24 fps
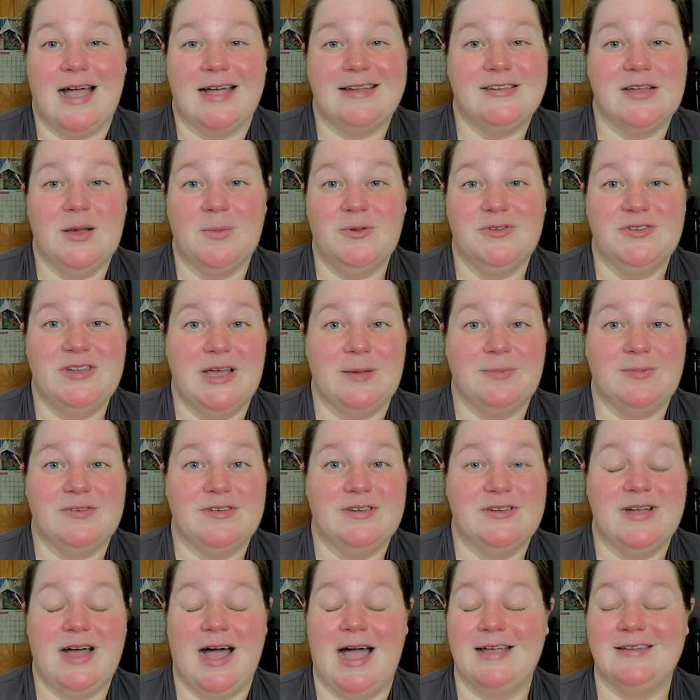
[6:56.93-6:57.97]
double
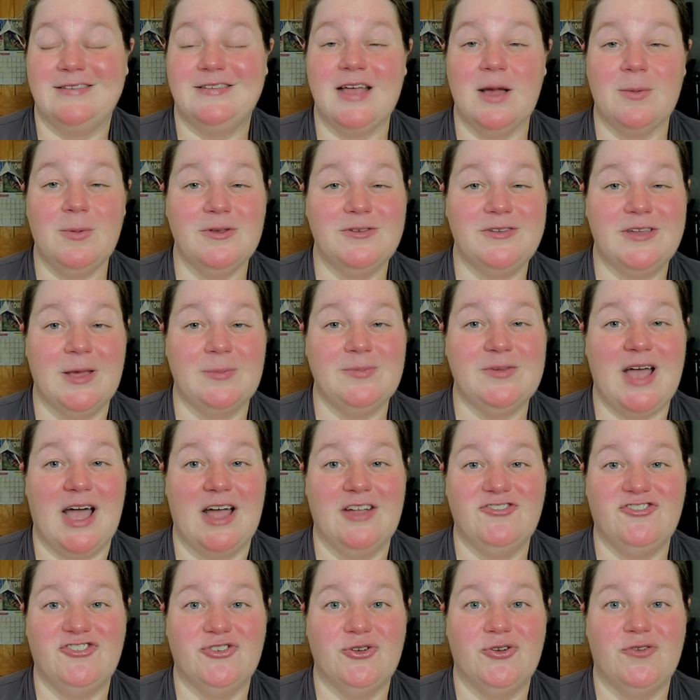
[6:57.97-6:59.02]
dipped. I double dipped
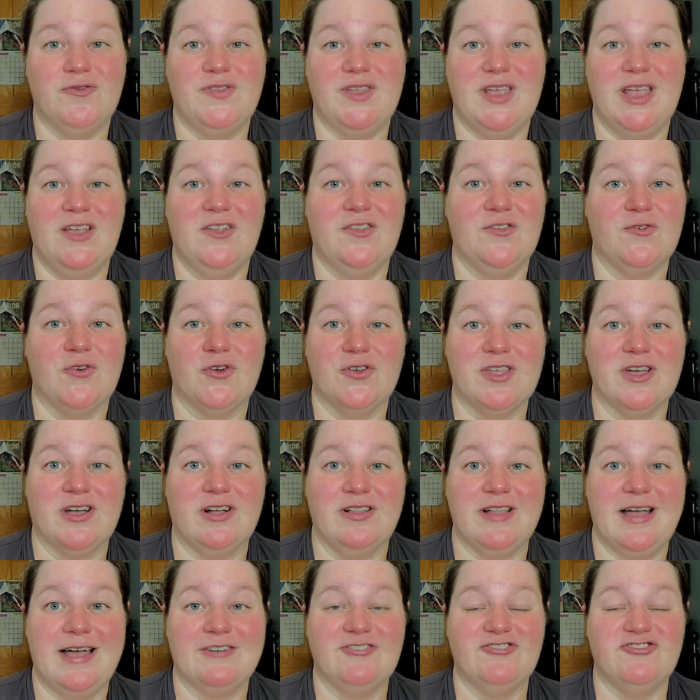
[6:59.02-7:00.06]
on two of these for the
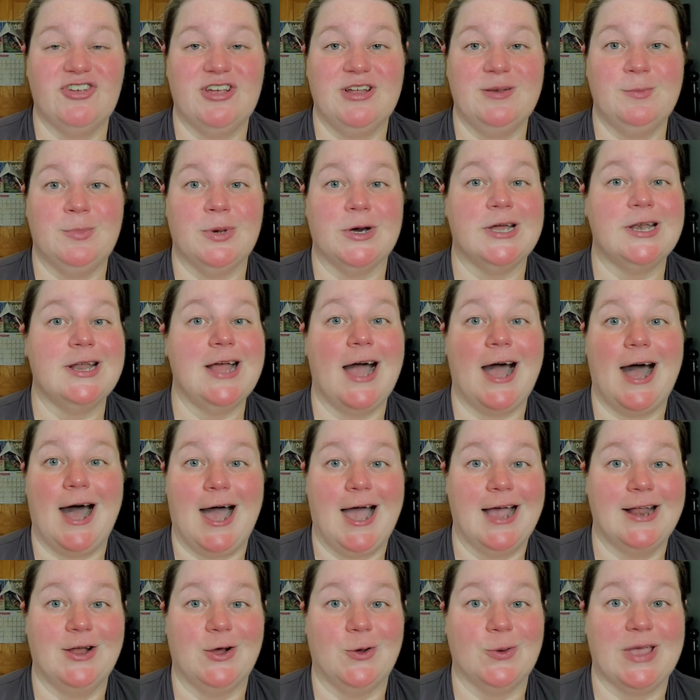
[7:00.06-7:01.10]
collection, but
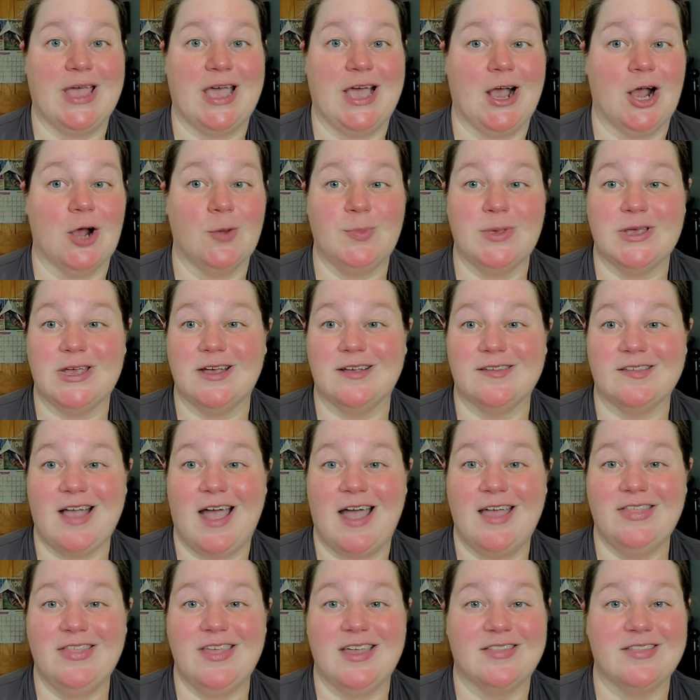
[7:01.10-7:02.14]
I don't care because
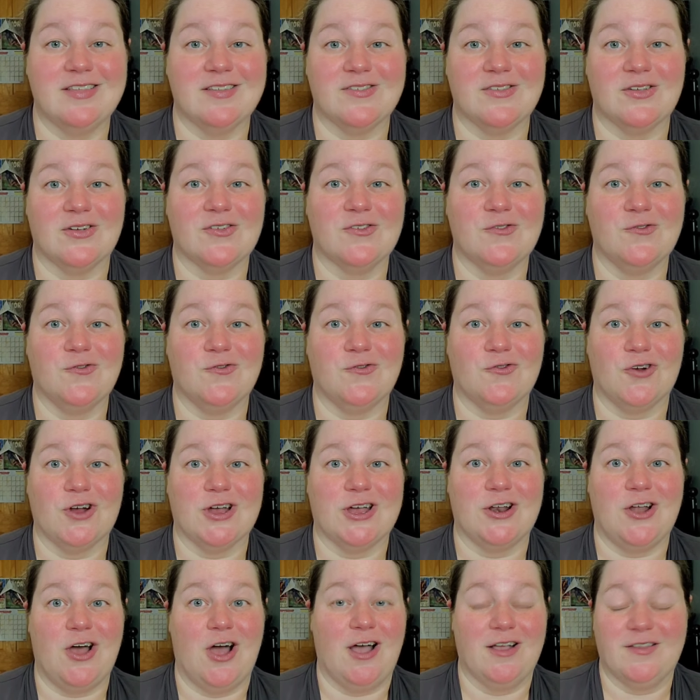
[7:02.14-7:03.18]
I think this looks
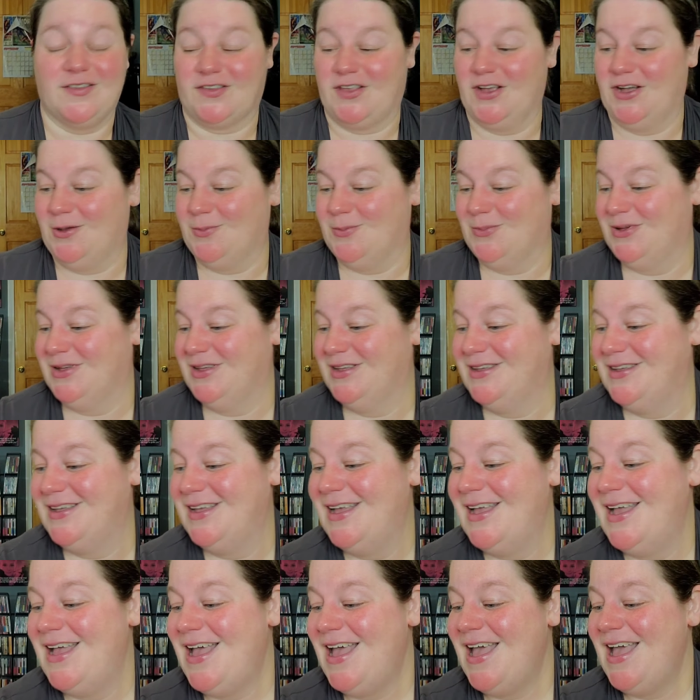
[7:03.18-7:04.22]
freaking awesome.
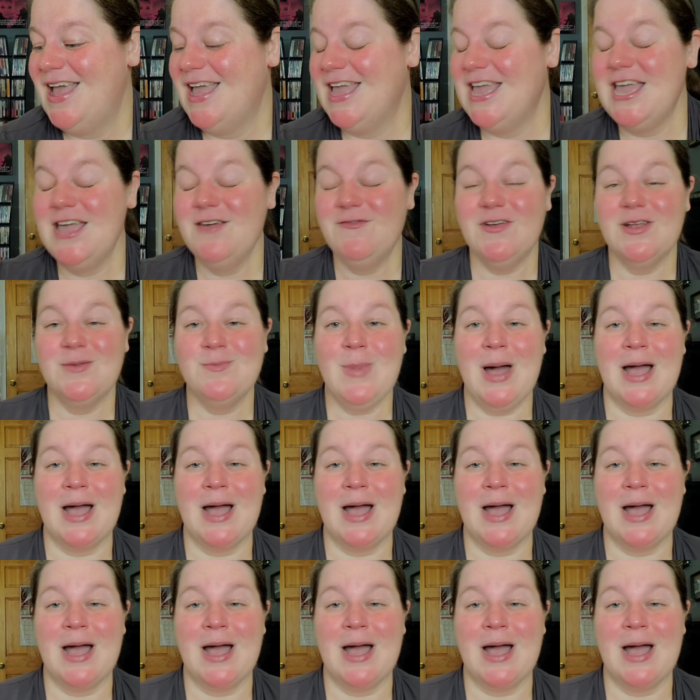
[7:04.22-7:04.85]
Even